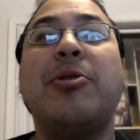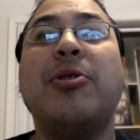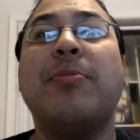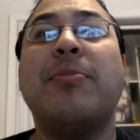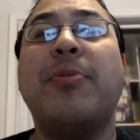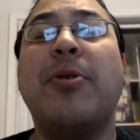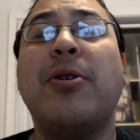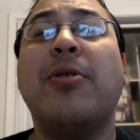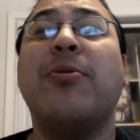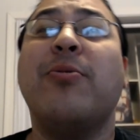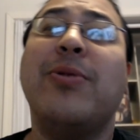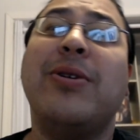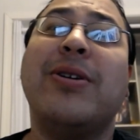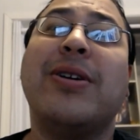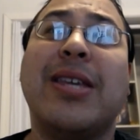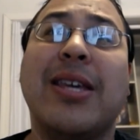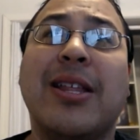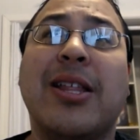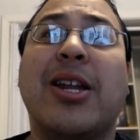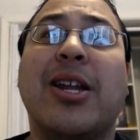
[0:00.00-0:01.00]
your opponent will
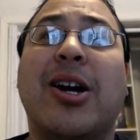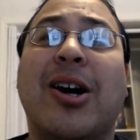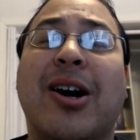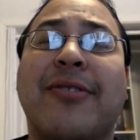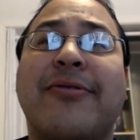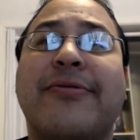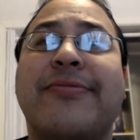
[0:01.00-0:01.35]
kill it off.